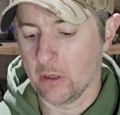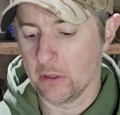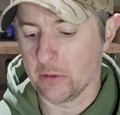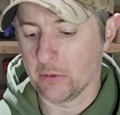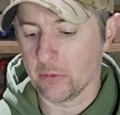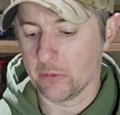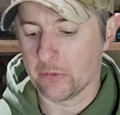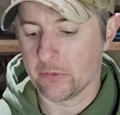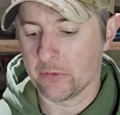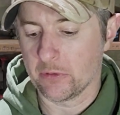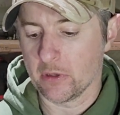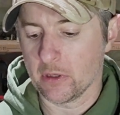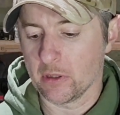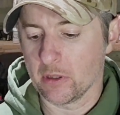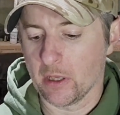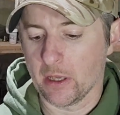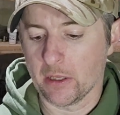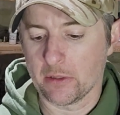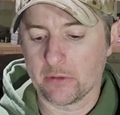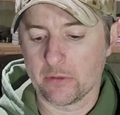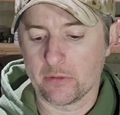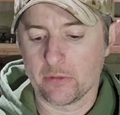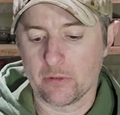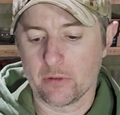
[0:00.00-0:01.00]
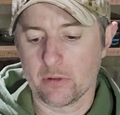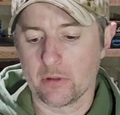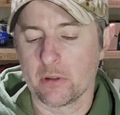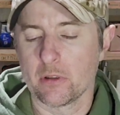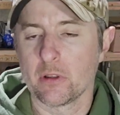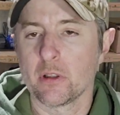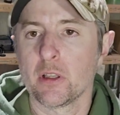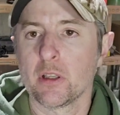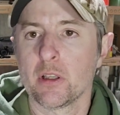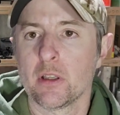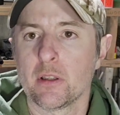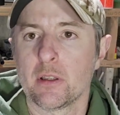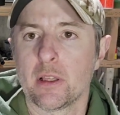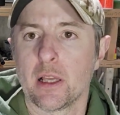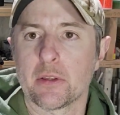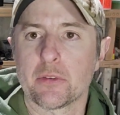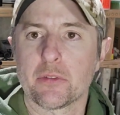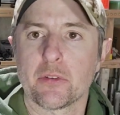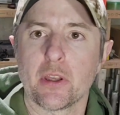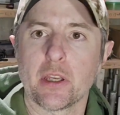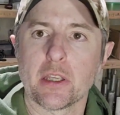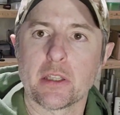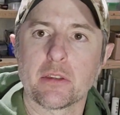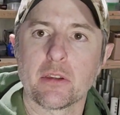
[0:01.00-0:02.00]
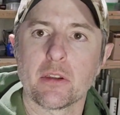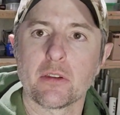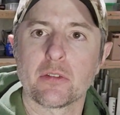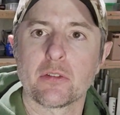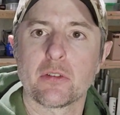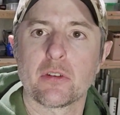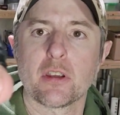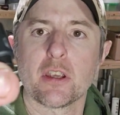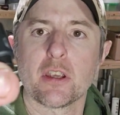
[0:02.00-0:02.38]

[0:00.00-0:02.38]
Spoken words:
You'll see that's like this